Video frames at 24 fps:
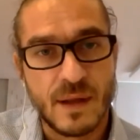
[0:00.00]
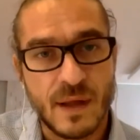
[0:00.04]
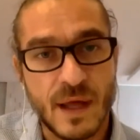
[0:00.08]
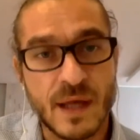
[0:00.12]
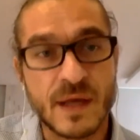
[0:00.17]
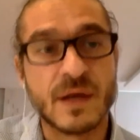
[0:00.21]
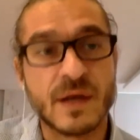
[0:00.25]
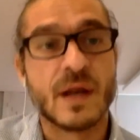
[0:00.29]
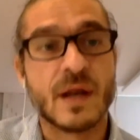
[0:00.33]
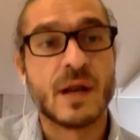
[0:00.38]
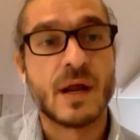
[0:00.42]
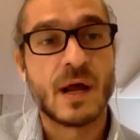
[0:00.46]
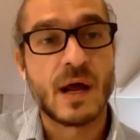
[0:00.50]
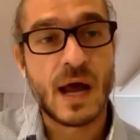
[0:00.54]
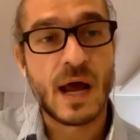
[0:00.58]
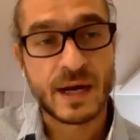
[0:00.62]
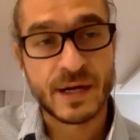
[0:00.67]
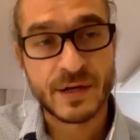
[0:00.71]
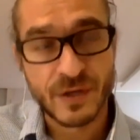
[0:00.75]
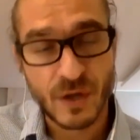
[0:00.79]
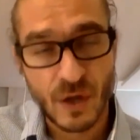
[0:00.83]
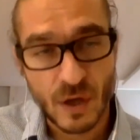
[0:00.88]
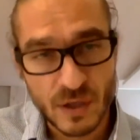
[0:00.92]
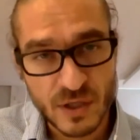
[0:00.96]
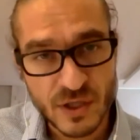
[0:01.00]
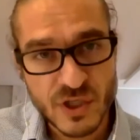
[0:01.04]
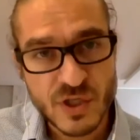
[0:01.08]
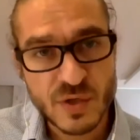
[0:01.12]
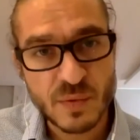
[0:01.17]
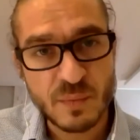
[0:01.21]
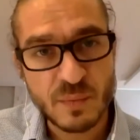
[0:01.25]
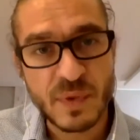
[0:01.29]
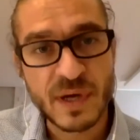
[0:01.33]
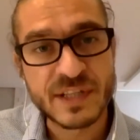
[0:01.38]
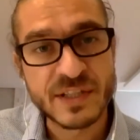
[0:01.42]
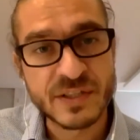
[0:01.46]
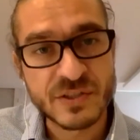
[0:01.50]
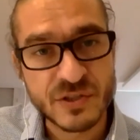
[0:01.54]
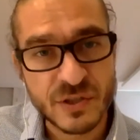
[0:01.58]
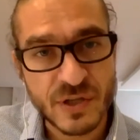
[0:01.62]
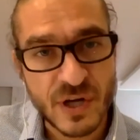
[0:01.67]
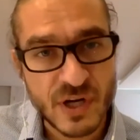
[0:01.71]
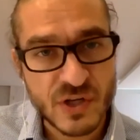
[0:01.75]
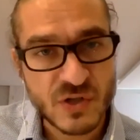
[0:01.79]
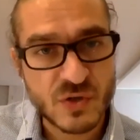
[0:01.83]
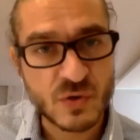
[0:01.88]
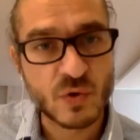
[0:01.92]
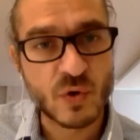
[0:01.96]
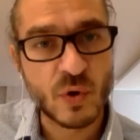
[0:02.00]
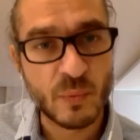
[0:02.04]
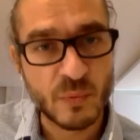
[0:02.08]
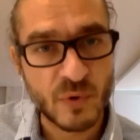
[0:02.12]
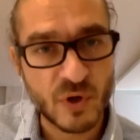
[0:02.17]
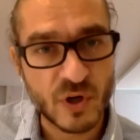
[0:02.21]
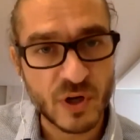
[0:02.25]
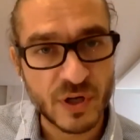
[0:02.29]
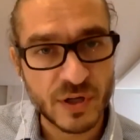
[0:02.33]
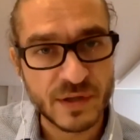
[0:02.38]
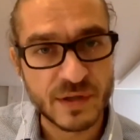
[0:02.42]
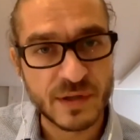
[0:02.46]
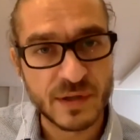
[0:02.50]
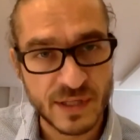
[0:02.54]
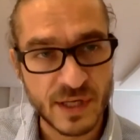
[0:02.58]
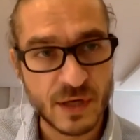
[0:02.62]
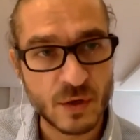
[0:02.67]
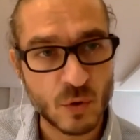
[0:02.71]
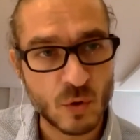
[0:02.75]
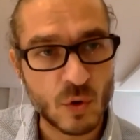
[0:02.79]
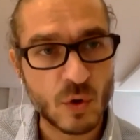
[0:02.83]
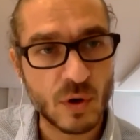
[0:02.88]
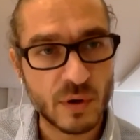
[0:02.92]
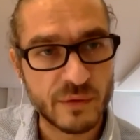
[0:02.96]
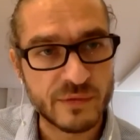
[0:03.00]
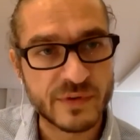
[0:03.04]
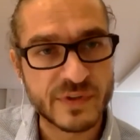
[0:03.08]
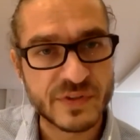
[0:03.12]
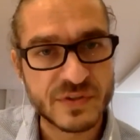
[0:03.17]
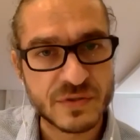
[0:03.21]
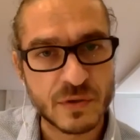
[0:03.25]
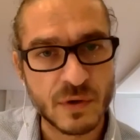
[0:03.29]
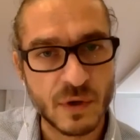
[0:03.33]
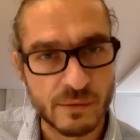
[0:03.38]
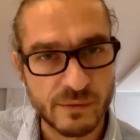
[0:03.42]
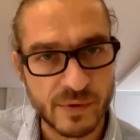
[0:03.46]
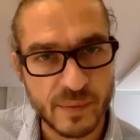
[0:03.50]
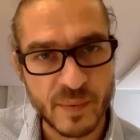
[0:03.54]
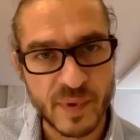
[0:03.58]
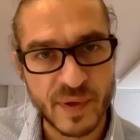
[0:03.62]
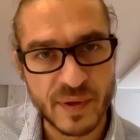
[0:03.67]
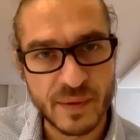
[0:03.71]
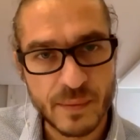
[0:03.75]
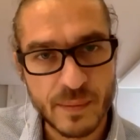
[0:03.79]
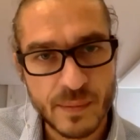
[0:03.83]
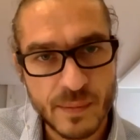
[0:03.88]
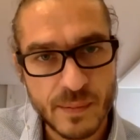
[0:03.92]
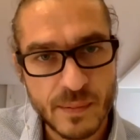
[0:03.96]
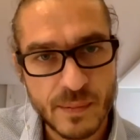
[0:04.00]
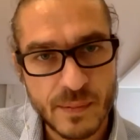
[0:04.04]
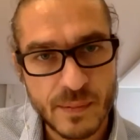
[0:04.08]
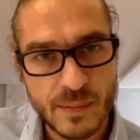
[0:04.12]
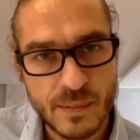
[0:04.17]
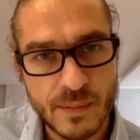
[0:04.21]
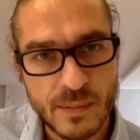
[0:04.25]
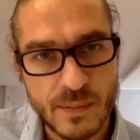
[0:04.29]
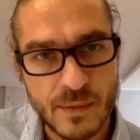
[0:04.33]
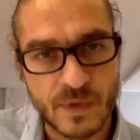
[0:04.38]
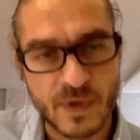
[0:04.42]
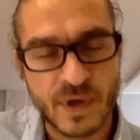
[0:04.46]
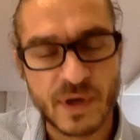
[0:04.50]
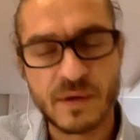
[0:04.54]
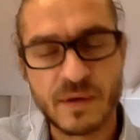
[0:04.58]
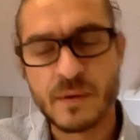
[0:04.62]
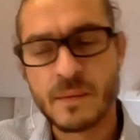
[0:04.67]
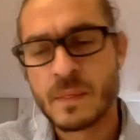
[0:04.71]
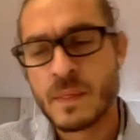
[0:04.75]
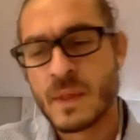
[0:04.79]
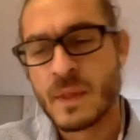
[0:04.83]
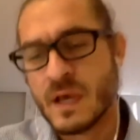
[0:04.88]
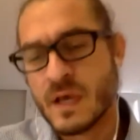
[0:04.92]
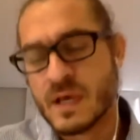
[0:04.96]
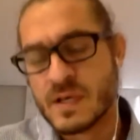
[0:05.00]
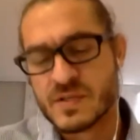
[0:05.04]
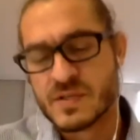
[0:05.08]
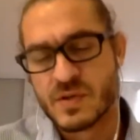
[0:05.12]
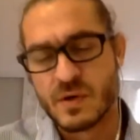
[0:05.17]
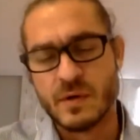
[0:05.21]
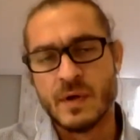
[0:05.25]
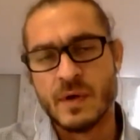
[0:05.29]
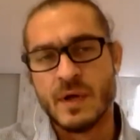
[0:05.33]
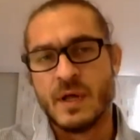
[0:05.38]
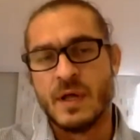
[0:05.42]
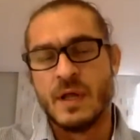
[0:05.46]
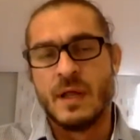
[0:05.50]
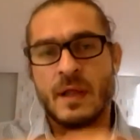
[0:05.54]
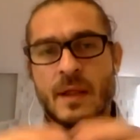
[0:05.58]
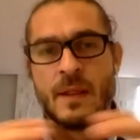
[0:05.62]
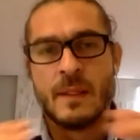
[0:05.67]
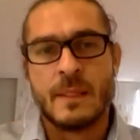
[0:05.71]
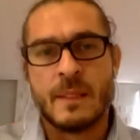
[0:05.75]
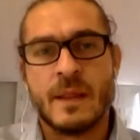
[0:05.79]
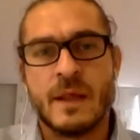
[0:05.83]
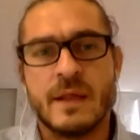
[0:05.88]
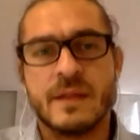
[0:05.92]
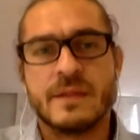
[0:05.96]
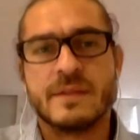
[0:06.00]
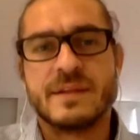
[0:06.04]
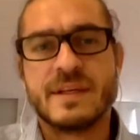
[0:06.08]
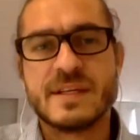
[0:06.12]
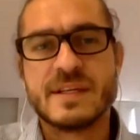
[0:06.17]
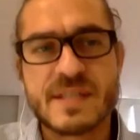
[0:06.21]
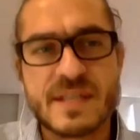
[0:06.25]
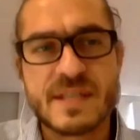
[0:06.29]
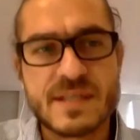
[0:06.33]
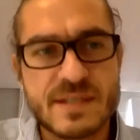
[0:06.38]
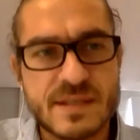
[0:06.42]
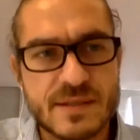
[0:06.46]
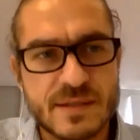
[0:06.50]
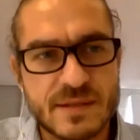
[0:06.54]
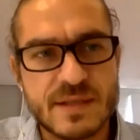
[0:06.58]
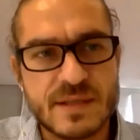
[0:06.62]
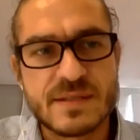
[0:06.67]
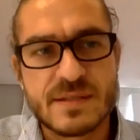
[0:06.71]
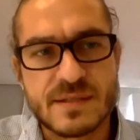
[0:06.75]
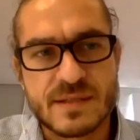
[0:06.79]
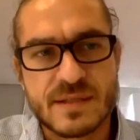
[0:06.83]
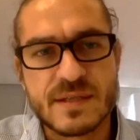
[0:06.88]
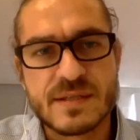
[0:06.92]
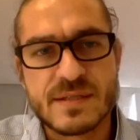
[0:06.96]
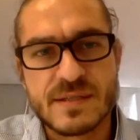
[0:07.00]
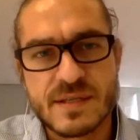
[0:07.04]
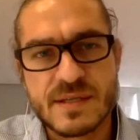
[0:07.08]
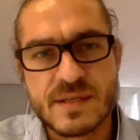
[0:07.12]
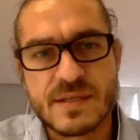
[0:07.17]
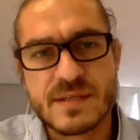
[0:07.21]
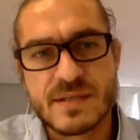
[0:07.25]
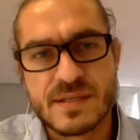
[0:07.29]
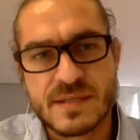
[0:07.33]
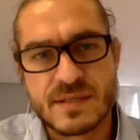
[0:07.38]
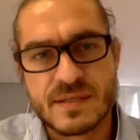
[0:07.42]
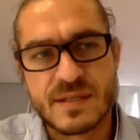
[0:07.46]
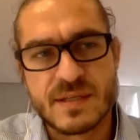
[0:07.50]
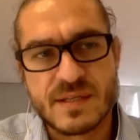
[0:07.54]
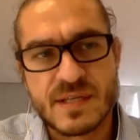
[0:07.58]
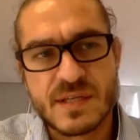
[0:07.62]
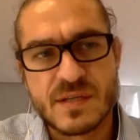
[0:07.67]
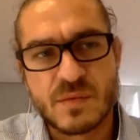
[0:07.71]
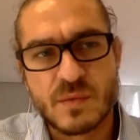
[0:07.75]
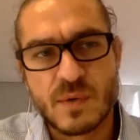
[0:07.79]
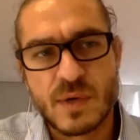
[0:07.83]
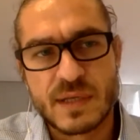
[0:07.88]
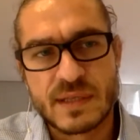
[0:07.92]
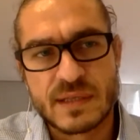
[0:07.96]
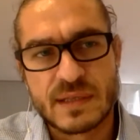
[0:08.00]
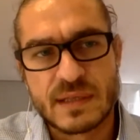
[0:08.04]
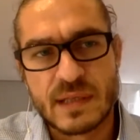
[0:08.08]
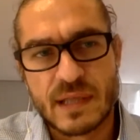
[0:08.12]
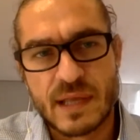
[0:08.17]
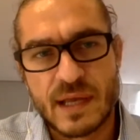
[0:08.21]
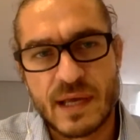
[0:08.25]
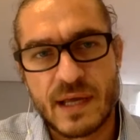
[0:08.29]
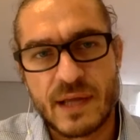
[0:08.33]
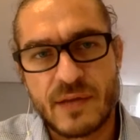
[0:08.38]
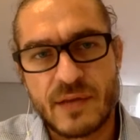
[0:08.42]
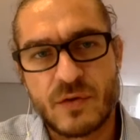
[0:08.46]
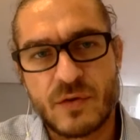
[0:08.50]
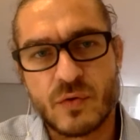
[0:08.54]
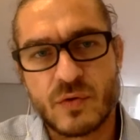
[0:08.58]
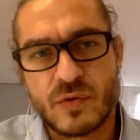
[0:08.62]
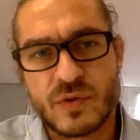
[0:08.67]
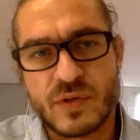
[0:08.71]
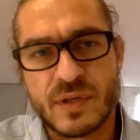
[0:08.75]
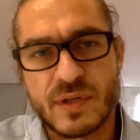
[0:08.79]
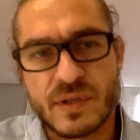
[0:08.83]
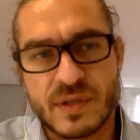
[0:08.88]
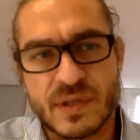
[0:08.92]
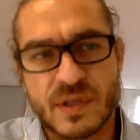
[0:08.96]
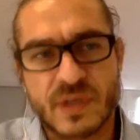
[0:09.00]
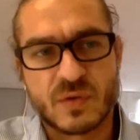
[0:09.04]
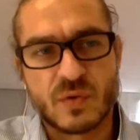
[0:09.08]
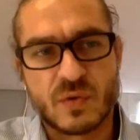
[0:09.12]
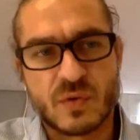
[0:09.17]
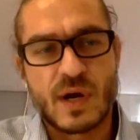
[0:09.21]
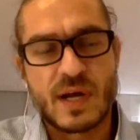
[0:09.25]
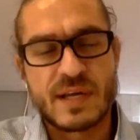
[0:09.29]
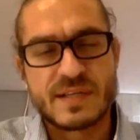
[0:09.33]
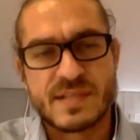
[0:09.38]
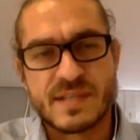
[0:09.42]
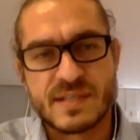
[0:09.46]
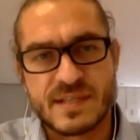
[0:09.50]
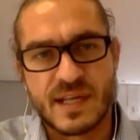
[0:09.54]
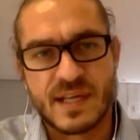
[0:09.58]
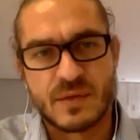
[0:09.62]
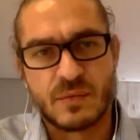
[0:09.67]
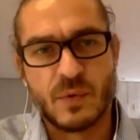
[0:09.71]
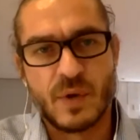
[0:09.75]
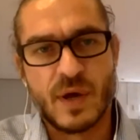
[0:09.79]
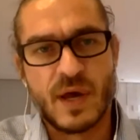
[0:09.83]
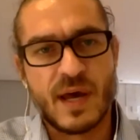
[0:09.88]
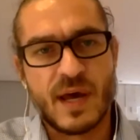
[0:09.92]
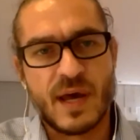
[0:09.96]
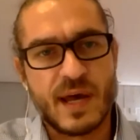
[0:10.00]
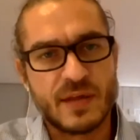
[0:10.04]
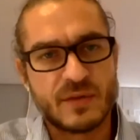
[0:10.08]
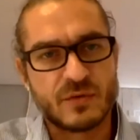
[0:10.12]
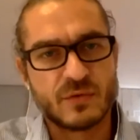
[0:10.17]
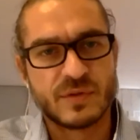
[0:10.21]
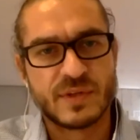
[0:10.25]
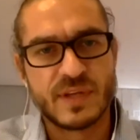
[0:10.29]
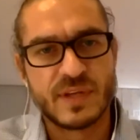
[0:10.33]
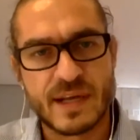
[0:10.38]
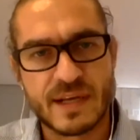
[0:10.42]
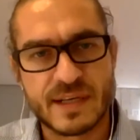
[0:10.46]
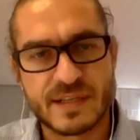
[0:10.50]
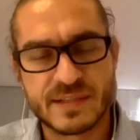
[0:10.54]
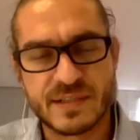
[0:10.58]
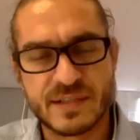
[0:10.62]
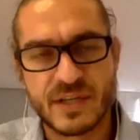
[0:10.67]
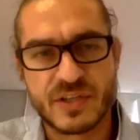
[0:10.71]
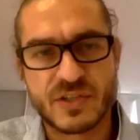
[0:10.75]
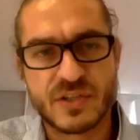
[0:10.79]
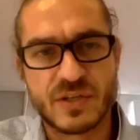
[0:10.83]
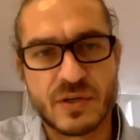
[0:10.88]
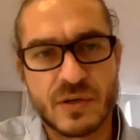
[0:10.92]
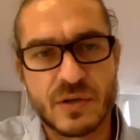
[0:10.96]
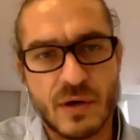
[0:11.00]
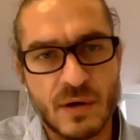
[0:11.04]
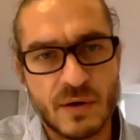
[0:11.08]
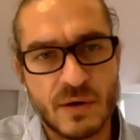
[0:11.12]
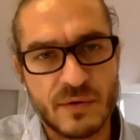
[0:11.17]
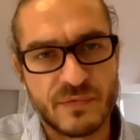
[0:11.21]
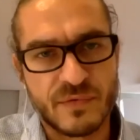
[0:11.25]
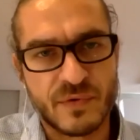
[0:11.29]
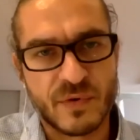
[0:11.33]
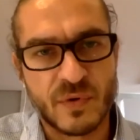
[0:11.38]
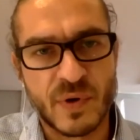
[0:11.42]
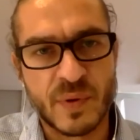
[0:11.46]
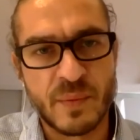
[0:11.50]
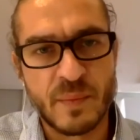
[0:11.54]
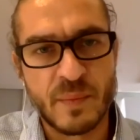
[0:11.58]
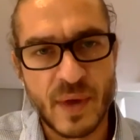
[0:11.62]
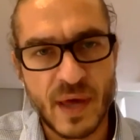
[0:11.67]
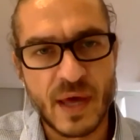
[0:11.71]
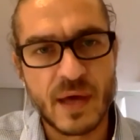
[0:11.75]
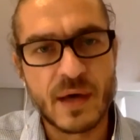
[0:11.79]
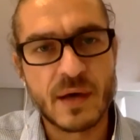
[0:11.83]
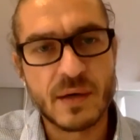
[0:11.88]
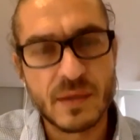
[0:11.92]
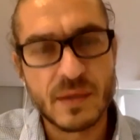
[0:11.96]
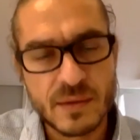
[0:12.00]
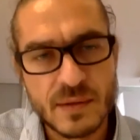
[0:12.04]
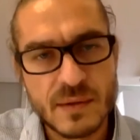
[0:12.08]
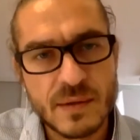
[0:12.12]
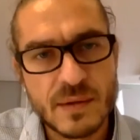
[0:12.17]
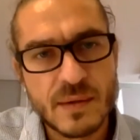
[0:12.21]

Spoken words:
and acknowledged by the international community, Yanukovych's government. Okay, so this is what led to the crisis that we had, to the annexation of Crimea,